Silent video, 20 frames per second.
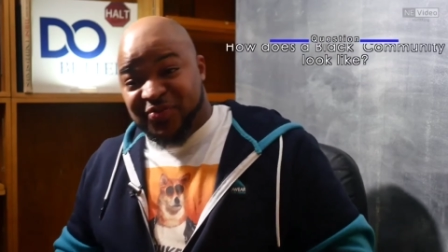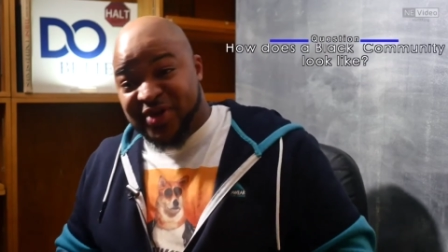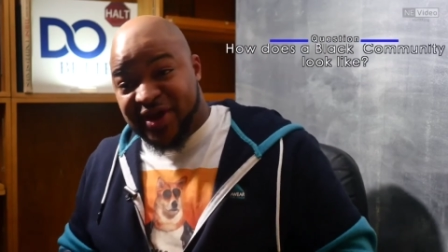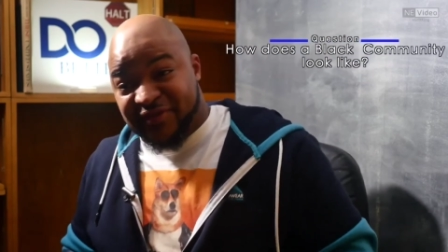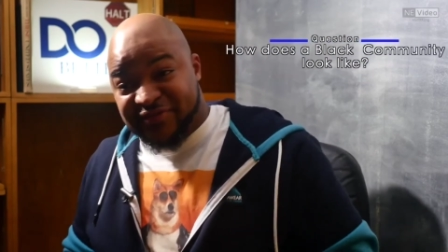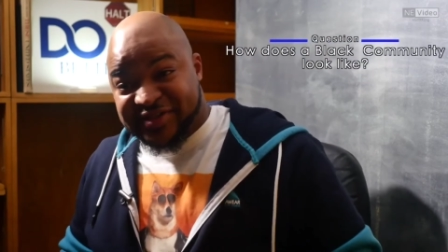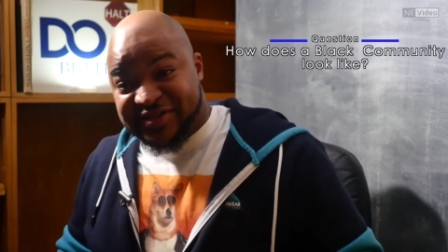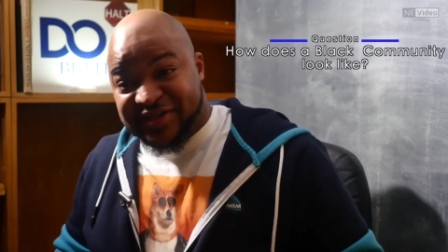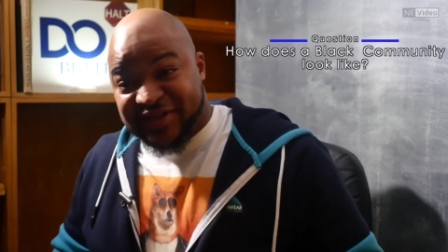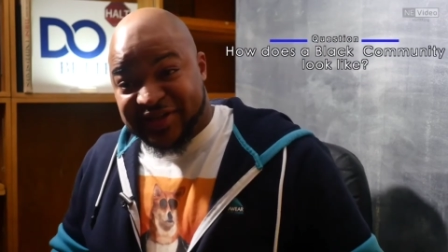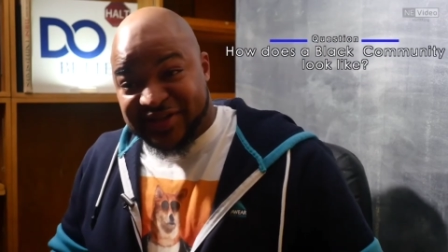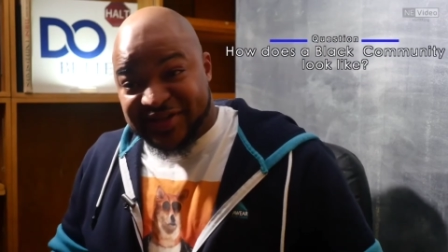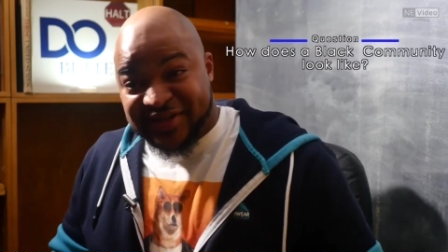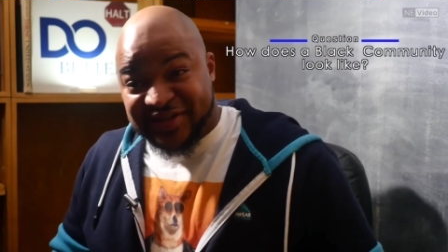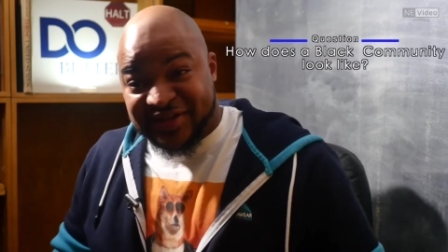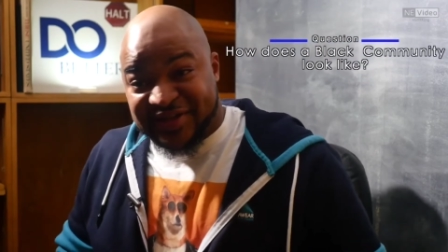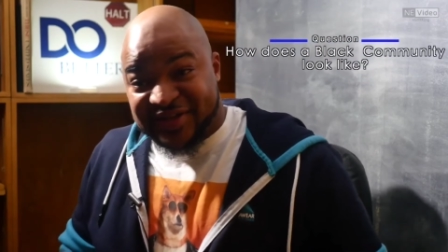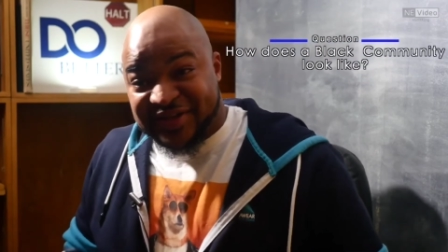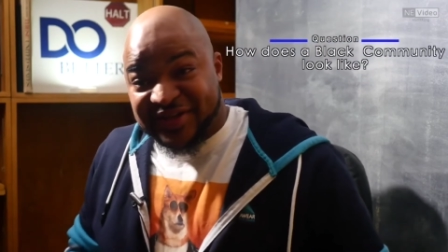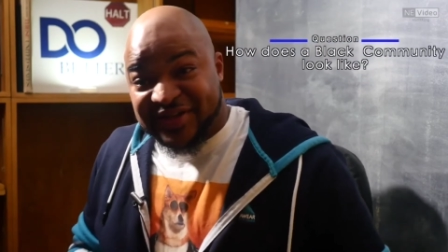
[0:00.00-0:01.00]
You ever see? Do
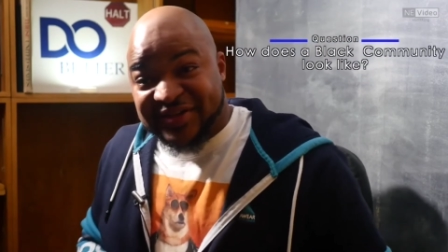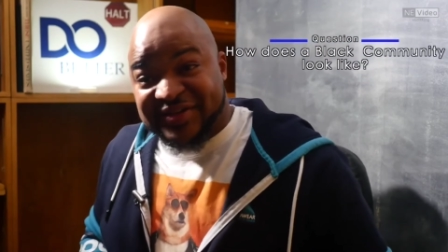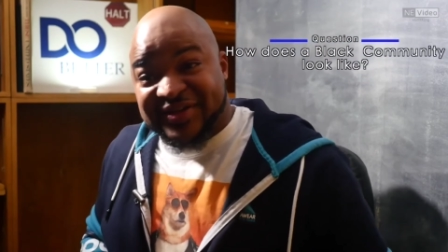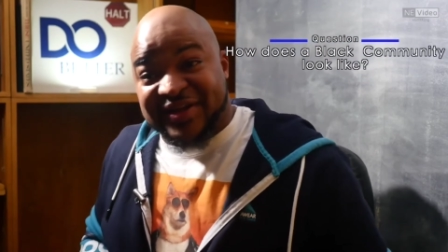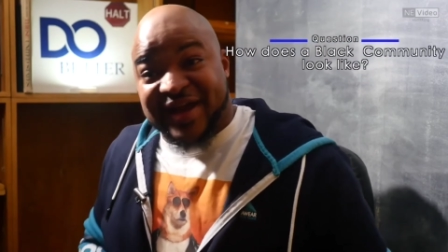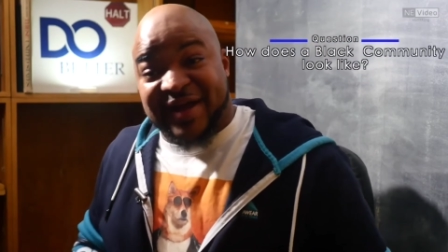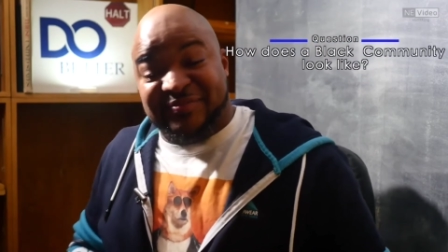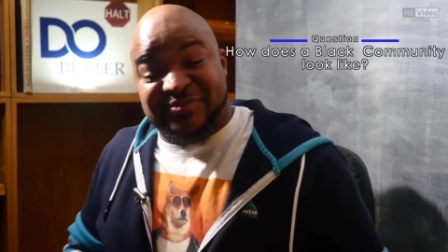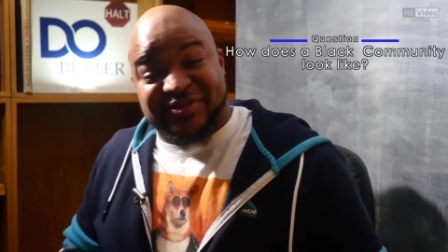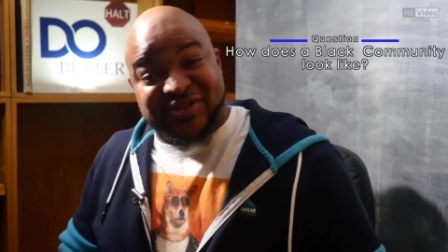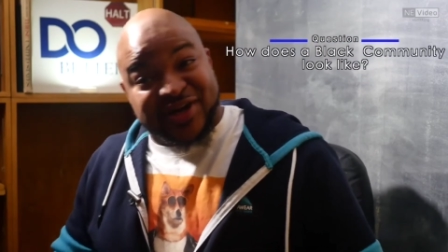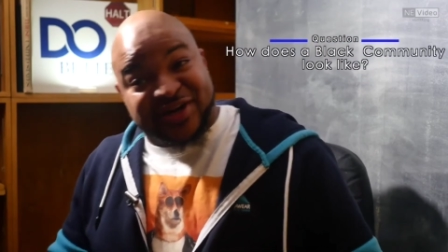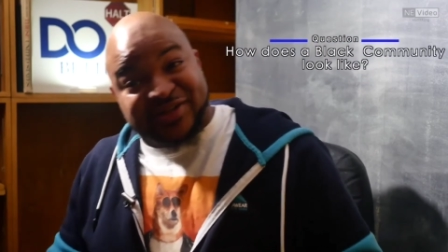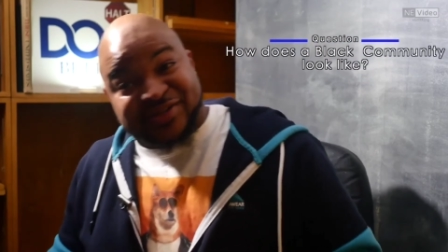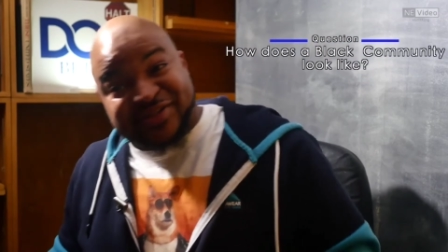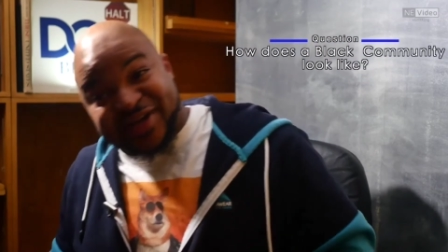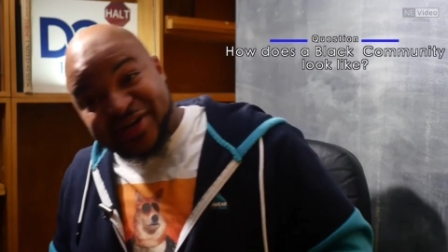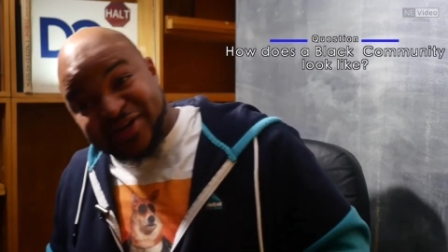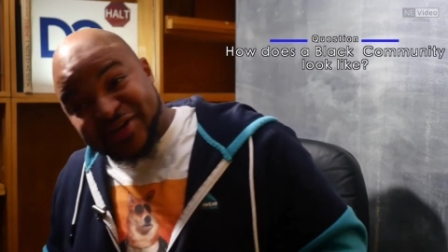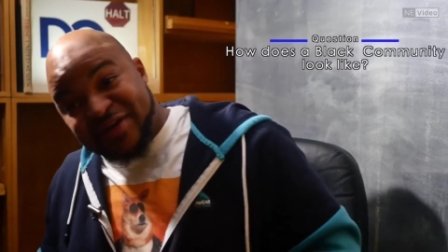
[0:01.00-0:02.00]
we have a good black? I'm trying
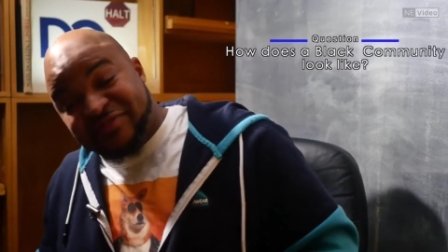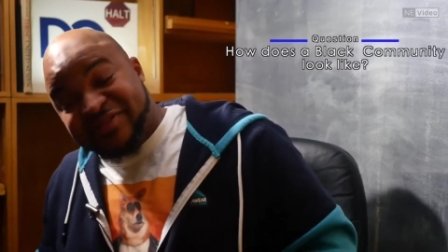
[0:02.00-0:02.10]
to tell you.